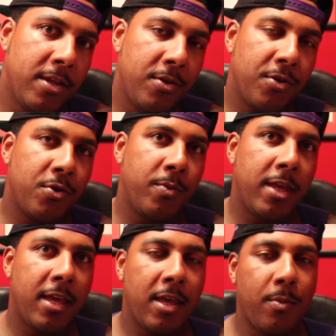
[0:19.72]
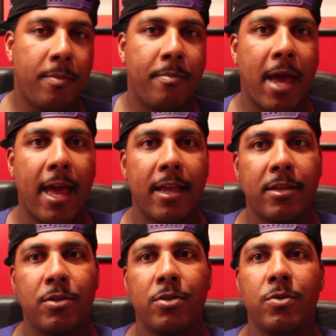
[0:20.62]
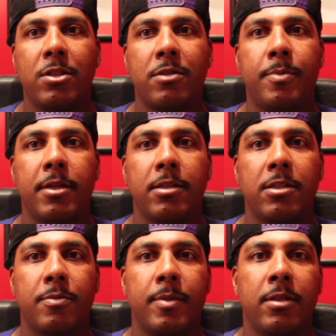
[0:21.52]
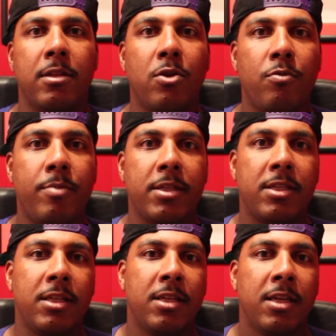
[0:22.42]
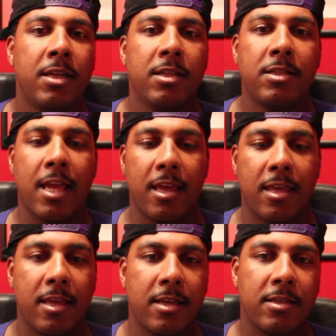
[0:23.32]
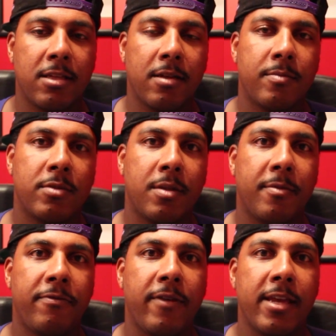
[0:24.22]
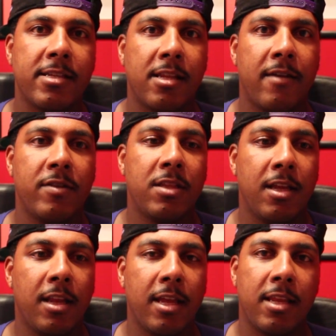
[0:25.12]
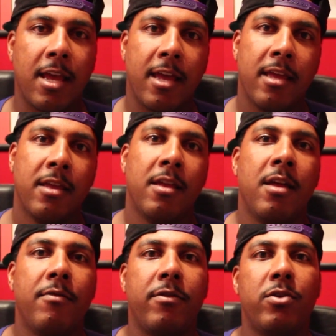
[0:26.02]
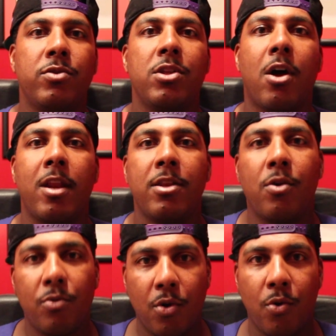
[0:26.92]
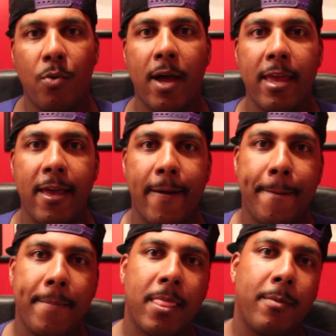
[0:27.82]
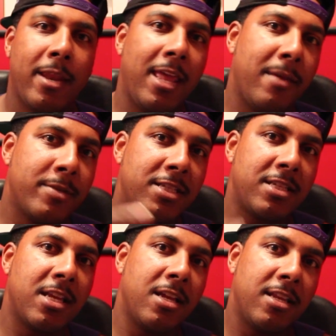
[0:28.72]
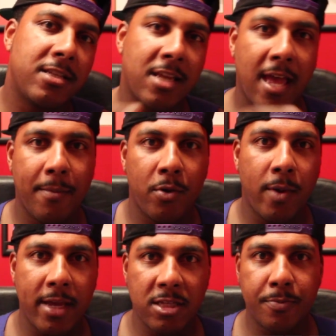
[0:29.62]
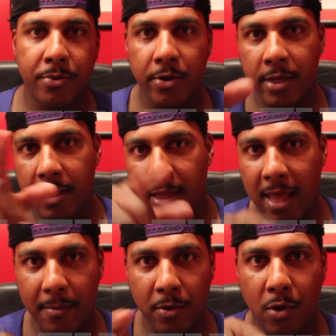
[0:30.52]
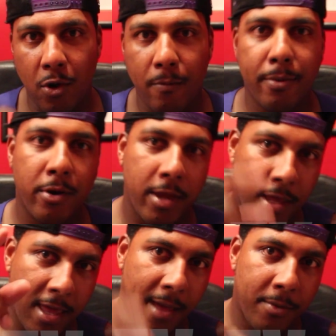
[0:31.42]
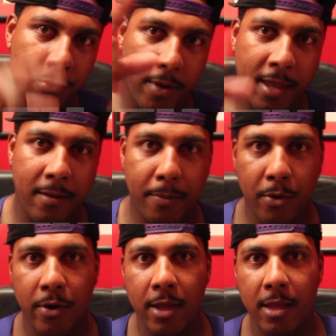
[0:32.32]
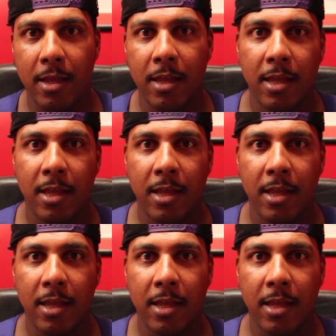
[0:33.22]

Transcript: you know, we here, we back. You know, just been a little busy taking care of some affairs and everything like that. For those of y'all that don't know who I am, my name is S.O.N. That's capital S period, capital O period, capital N period.